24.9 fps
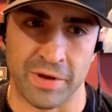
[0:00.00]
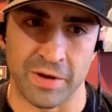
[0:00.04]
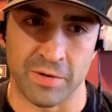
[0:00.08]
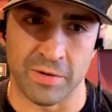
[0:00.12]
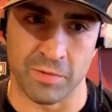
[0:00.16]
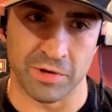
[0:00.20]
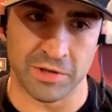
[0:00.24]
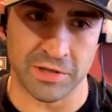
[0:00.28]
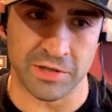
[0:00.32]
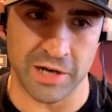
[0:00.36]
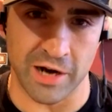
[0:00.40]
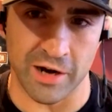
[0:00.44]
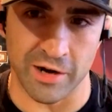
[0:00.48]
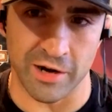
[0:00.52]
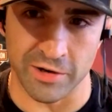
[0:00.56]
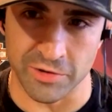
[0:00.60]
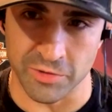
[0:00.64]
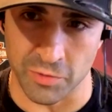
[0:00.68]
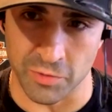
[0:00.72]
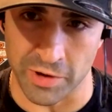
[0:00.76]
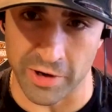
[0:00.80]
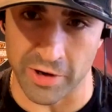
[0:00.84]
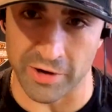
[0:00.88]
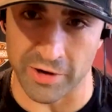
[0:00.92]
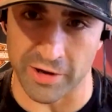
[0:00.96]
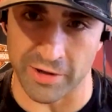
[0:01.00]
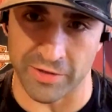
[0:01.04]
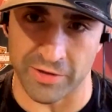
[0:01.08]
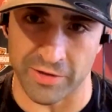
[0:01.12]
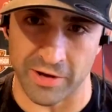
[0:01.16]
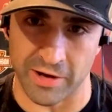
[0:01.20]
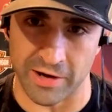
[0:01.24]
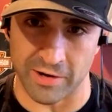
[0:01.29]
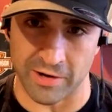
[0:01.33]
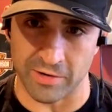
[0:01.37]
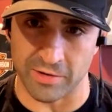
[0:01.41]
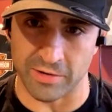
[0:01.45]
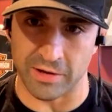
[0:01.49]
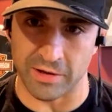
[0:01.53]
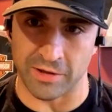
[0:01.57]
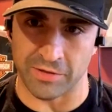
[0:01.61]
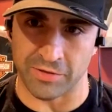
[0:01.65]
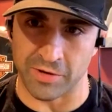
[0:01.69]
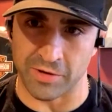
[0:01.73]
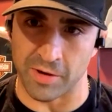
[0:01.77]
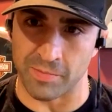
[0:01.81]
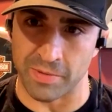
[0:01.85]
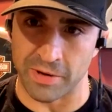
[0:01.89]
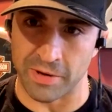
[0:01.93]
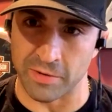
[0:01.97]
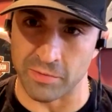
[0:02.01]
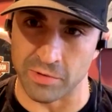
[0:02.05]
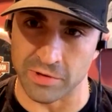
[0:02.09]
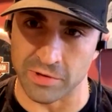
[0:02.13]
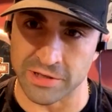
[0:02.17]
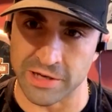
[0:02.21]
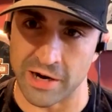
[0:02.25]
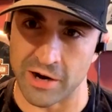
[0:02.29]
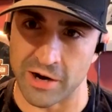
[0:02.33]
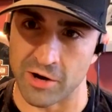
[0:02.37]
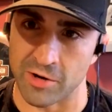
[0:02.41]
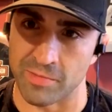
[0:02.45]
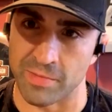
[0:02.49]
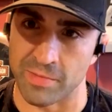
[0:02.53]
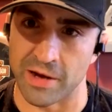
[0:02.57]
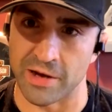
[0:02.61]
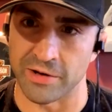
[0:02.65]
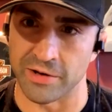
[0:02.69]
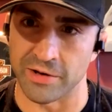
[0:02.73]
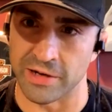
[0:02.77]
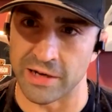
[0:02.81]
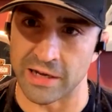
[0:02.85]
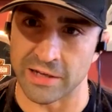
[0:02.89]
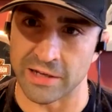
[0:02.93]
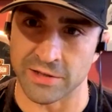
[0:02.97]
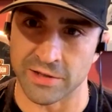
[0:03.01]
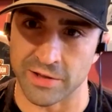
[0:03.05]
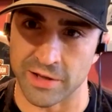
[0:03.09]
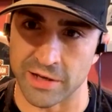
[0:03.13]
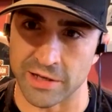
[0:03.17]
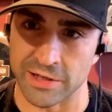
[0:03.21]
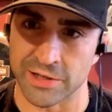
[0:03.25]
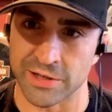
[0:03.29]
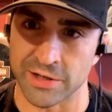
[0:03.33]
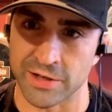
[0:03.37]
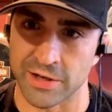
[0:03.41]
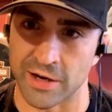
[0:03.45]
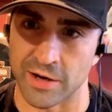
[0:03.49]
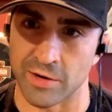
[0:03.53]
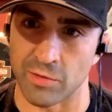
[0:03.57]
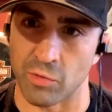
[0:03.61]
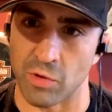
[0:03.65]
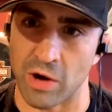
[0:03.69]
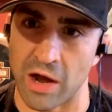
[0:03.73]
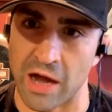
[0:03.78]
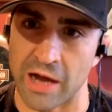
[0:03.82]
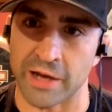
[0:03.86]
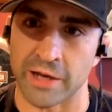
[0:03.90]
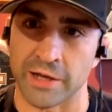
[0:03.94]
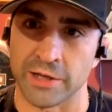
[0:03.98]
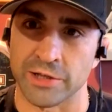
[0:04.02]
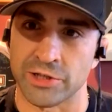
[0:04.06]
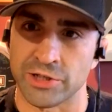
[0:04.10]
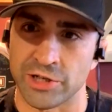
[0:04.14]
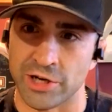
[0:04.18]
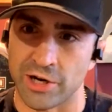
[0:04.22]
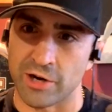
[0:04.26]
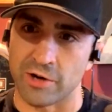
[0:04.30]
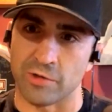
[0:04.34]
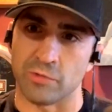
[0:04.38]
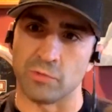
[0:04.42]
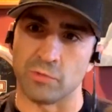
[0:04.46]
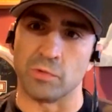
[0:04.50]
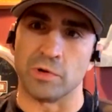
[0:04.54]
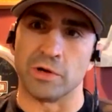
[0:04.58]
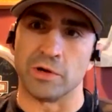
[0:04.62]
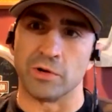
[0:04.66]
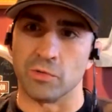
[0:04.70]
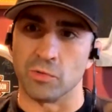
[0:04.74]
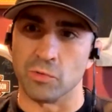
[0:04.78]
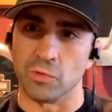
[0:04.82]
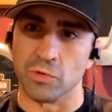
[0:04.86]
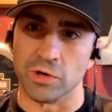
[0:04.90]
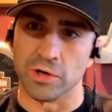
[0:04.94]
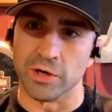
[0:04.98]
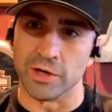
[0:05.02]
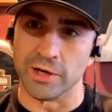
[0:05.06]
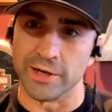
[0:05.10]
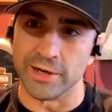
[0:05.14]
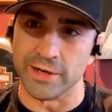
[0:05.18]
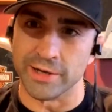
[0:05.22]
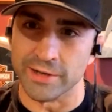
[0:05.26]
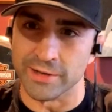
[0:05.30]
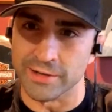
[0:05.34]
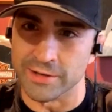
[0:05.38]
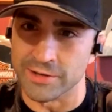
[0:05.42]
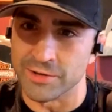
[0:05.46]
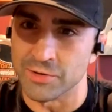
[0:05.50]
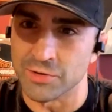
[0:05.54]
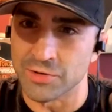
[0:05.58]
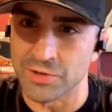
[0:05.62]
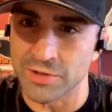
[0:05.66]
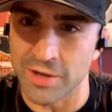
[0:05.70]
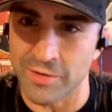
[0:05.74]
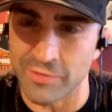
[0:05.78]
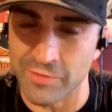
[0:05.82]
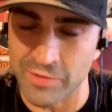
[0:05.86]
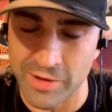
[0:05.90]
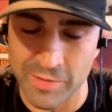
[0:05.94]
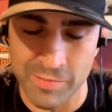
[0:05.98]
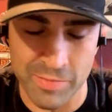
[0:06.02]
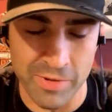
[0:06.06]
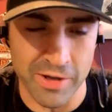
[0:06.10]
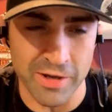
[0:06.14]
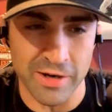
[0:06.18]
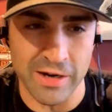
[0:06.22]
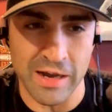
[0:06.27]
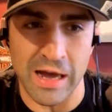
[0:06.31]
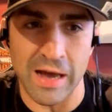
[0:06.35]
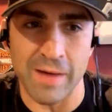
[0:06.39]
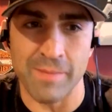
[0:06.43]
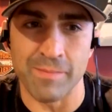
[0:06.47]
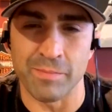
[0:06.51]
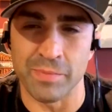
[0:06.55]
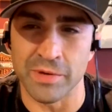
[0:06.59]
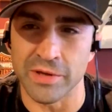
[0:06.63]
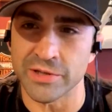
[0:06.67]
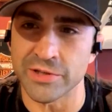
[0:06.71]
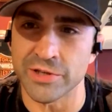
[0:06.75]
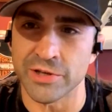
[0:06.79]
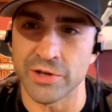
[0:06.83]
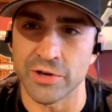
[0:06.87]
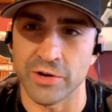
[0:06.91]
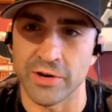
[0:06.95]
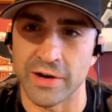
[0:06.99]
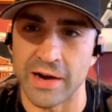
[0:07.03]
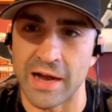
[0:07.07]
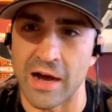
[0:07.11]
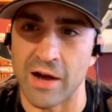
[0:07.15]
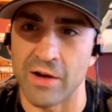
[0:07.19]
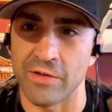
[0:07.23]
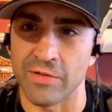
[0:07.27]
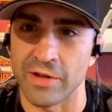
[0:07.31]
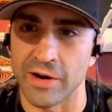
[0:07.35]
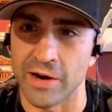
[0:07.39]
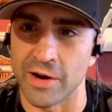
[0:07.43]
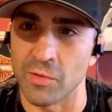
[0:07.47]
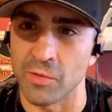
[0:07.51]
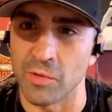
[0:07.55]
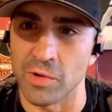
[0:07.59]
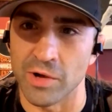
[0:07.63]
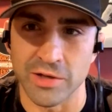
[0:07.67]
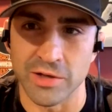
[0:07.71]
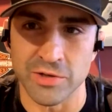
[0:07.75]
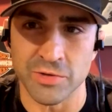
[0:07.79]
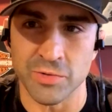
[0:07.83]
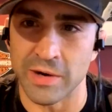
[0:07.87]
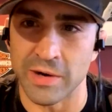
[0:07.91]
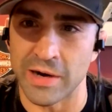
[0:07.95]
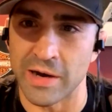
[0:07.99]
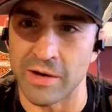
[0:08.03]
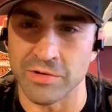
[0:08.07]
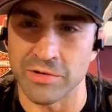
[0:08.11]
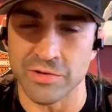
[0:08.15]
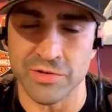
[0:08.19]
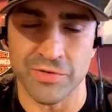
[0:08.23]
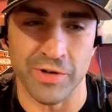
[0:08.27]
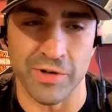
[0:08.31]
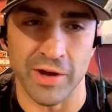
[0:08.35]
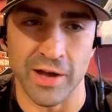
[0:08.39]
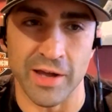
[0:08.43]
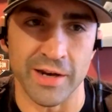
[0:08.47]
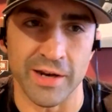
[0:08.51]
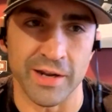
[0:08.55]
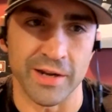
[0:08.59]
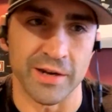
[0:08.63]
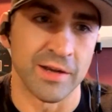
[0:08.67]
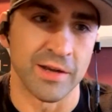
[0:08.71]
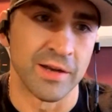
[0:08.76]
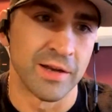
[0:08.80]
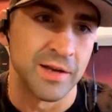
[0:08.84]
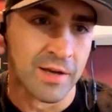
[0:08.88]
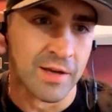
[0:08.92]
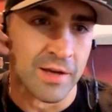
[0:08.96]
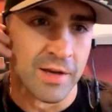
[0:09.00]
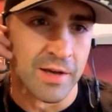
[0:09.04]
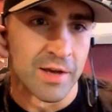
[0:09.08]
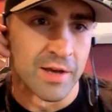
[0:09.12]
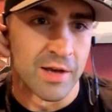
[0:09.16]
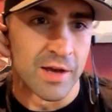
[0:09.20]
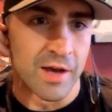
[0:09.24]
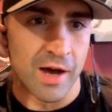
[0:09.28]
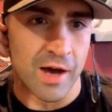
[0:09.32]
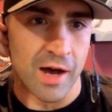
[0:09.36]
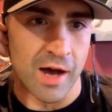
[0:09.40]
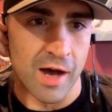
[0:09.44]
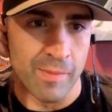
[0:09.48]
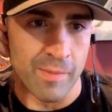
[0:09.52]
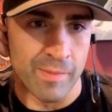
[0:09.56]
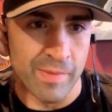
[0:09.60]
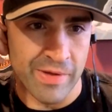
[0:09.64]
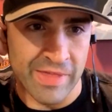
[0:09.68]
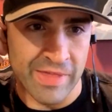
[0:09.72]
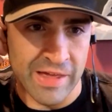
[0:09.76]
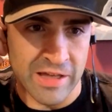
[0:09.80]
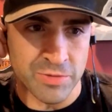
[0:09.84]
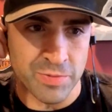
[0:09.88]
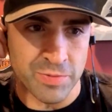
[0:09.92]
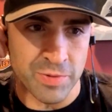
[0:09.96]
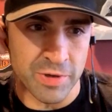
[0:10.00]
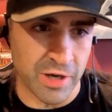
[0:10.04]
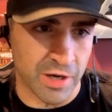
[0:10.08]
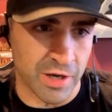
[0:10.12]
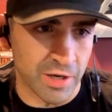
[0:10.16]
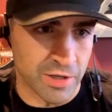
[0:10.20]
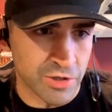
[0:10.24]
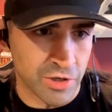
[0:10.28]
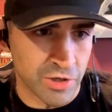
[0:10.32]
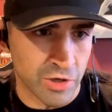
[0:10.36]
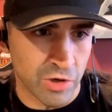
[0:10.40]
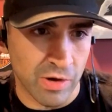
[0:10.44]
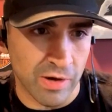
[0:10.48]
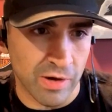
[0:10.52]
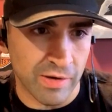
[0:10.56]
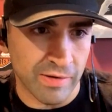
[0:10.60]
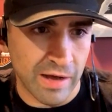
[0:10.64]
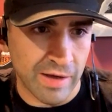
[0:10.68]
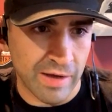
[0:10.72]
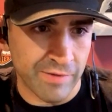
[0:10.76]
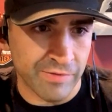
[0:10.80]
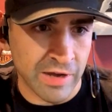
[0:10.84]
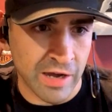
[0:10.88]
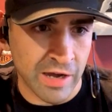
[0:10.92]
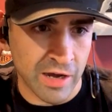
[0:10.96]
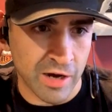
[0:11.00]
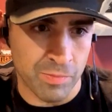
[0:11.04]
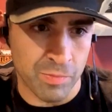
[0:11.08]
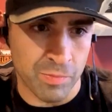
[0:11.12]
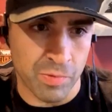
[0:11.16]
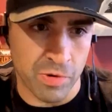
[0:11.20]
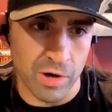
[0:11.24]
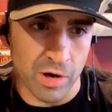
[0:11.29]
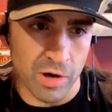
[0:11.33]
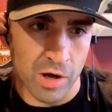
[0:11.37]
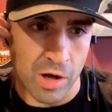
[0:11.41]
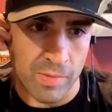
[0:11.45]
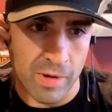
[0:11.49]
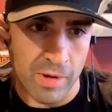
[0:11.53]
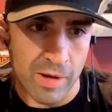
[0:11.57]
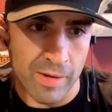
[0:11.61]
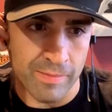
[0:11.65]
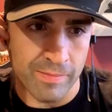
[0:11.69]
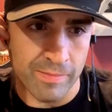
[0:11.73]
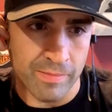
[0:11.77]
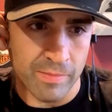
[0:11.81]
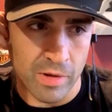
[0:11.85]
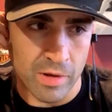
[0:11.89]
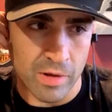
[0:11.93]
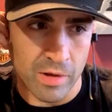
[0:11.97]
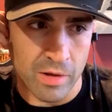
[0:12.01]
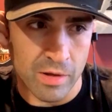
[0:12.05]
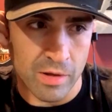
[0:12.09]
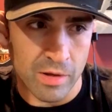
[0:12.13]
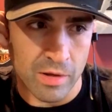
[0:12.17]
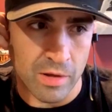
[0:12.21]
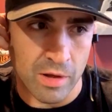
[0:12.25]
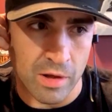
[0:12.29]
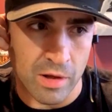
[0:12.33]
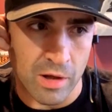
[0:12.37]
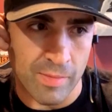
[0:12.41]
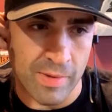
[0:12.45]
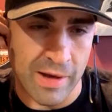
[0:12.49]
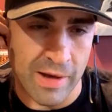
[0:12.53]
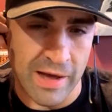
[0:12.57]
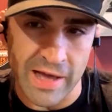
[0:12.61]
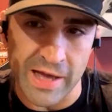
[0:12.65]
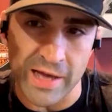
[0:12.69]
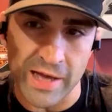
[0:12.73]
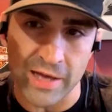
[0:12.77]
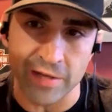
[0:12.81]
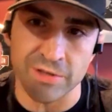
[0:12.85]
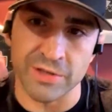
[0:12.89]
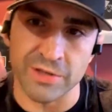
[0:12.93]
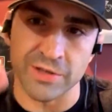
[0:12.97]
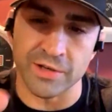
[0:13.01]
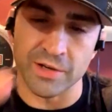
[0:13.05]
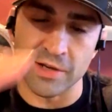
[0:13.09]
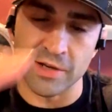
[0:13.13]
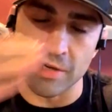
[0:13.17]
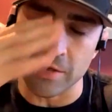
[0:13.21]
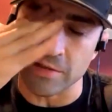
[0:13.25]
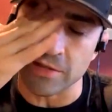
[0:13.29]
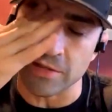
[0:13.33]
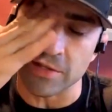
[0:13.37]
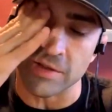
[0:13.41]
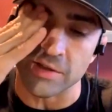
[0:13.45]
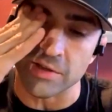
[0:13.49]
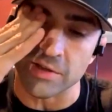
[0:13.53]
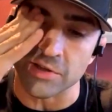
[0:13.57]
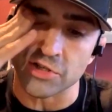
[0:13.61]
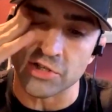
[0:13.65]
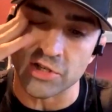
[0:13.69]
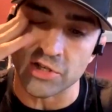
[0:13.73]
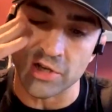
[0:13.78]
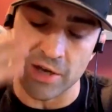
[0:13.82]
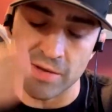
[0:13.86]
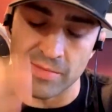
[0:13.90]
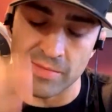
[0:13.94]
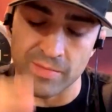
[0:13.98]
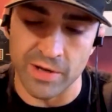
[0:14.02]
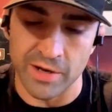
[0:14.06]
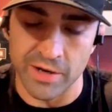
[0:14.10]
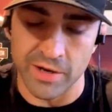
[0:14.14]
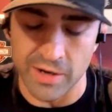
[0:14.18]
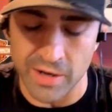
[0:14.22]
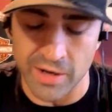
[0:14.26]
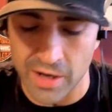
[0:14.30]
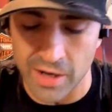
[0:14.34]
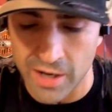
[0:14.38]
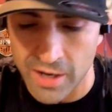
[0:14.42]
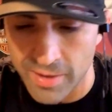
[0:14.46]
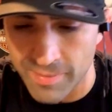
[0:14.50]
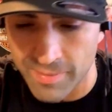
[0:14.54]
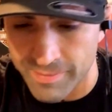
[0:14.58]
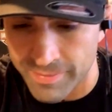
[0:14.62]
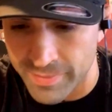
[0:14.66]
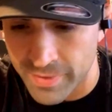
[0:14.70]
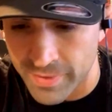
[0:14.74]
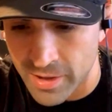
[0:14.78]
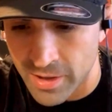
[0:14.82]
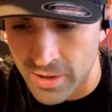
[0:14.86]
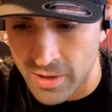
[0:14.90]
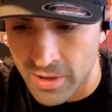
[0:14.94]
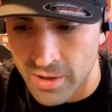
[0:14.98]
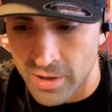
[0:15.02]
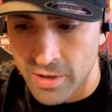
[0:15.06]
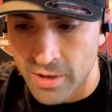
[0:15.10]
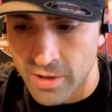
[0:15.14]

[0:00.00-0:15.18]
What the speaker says: Being retired is weird. I thought being retired meant you got to like sit on a rocking chair and whittle wood and do stuff like, but I'm busier now than I was when I was fighting. And that's because, I've kind of put all my eggs into this gym and,